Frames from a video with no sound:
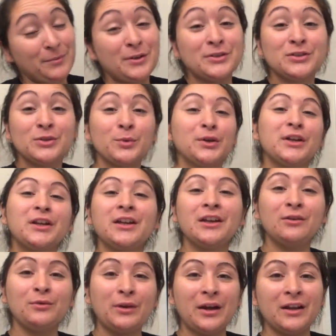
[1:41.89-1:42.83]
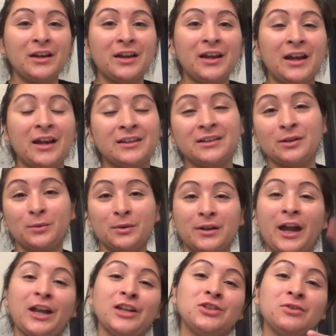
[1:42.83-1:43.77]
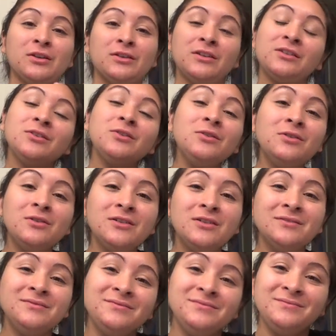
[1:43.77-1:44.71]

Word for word: So we're gonna get ready and then we'll catch you at the school.